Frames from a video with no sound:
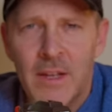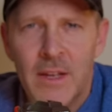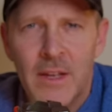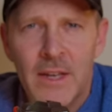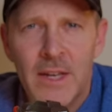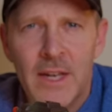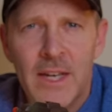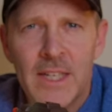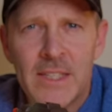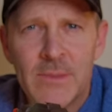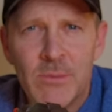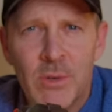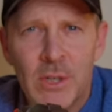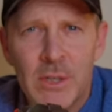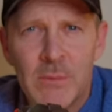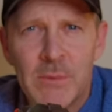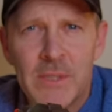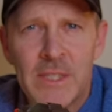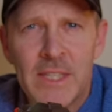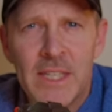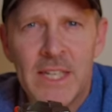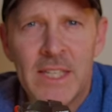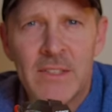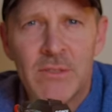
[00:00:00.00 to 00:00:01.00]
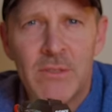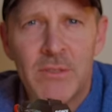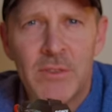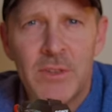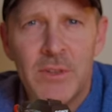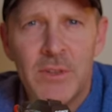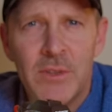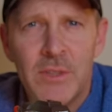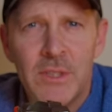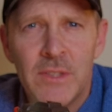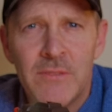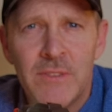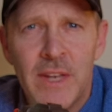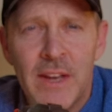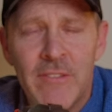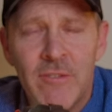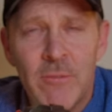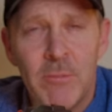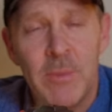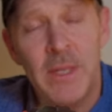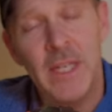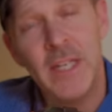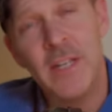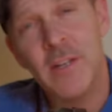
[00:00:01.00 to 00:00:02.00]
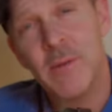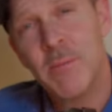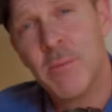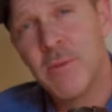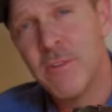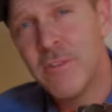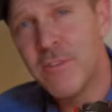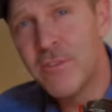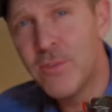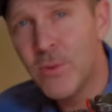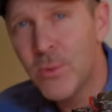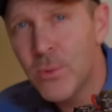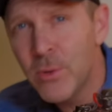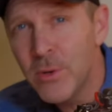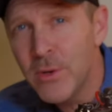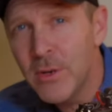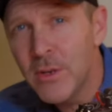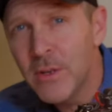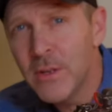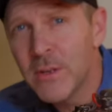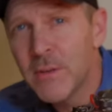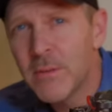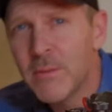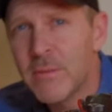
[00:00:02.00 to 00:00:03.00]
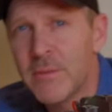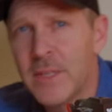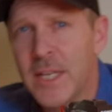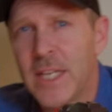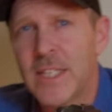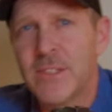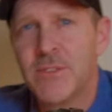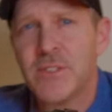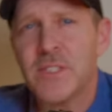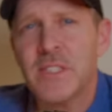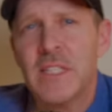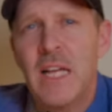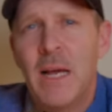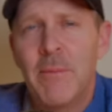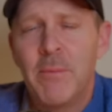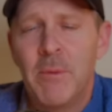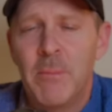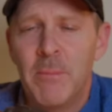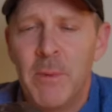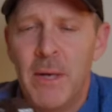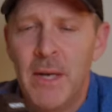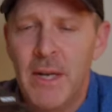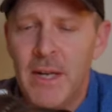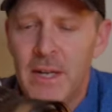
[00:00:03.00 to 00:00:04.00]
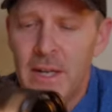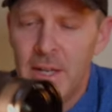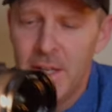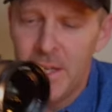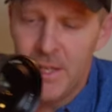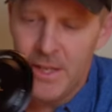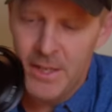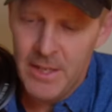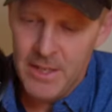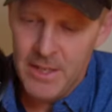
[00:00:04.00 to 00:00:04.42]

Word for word: Hey guys, welcome to Scott's Reviews. If you haven't been here before, thanks for stopping by,